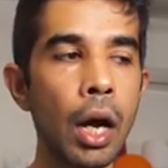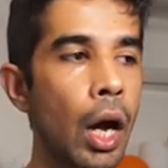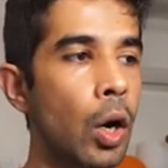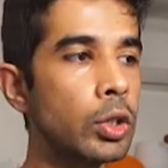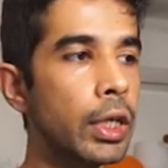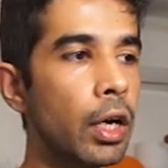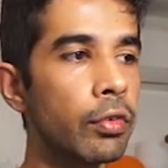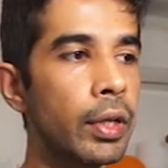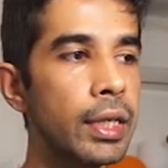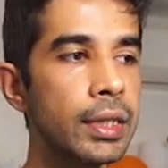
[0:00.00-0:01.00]
outside of
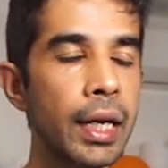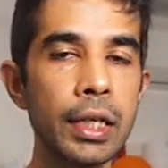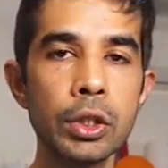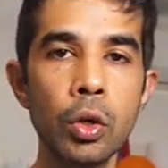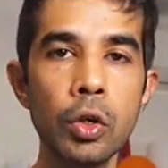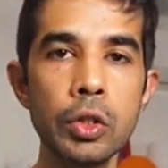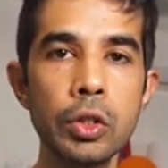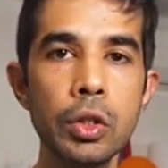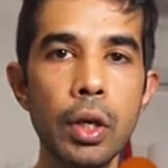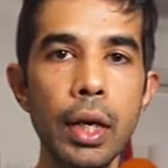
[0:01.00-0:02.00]
these status codes,
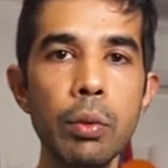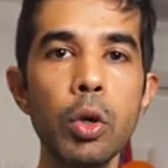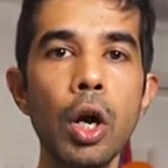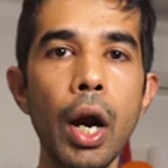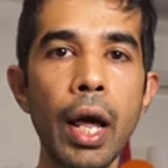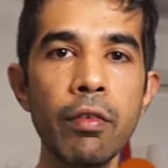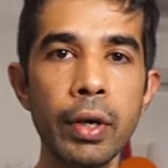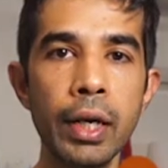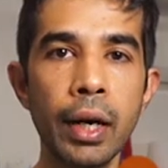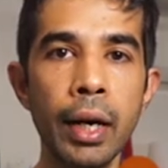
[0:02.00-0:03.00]
it would not have
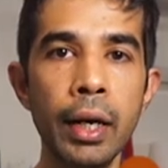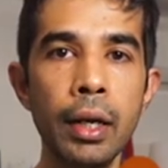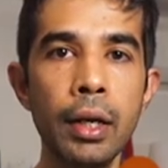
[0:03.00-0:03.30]
retried.